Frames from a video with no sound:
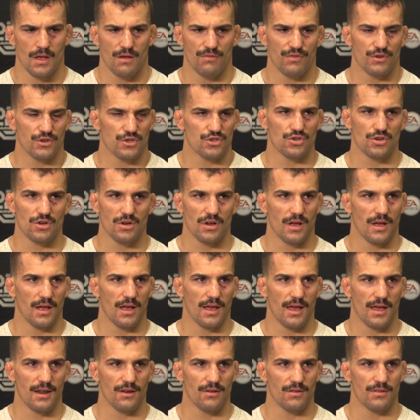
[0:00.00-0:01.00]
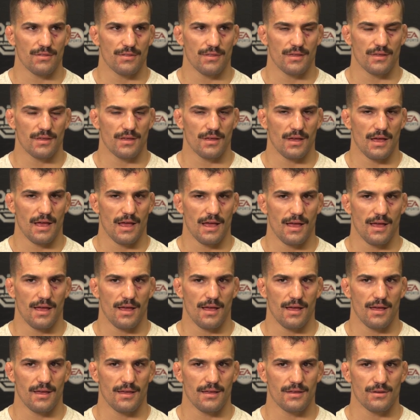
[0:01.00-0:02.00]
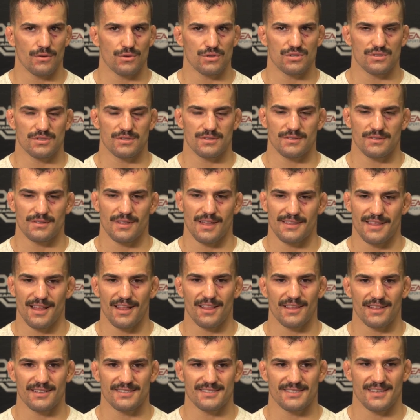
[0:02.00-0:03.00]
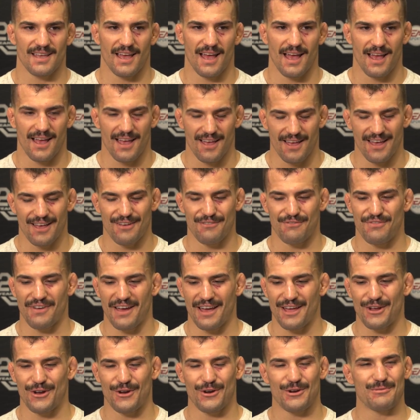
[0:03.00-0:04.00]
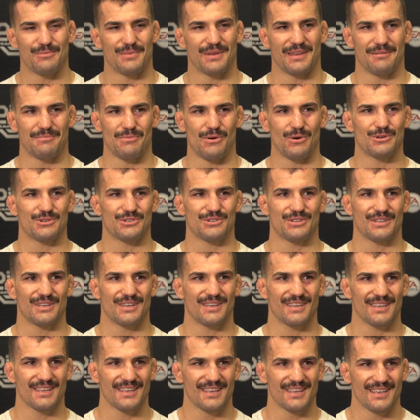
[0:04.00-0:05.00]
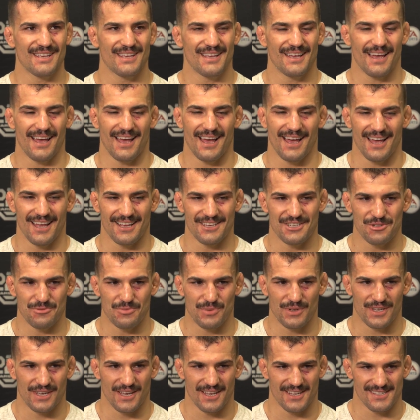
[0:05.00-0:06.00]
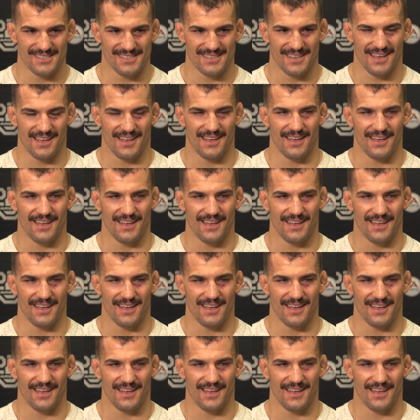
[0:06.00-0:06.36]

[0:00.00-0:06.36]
For sure. The Elkins fight hurt me emotionally, just because,